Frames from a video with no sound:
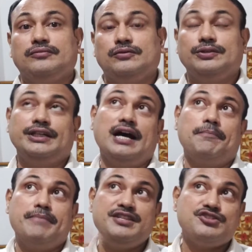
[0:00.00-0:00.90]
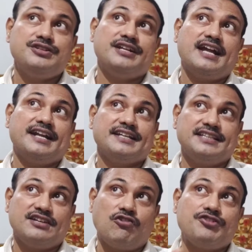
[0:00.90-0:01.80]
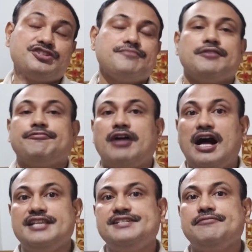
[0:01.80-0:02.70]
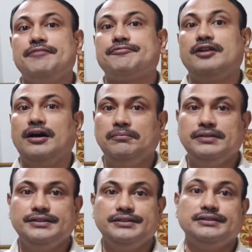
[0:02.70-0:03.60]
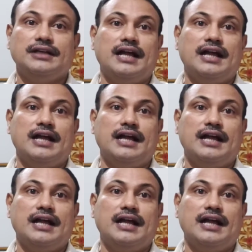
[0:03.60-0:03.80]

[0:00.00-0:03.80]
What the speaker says: we have mentioned regarding the concept of algebra of numbers,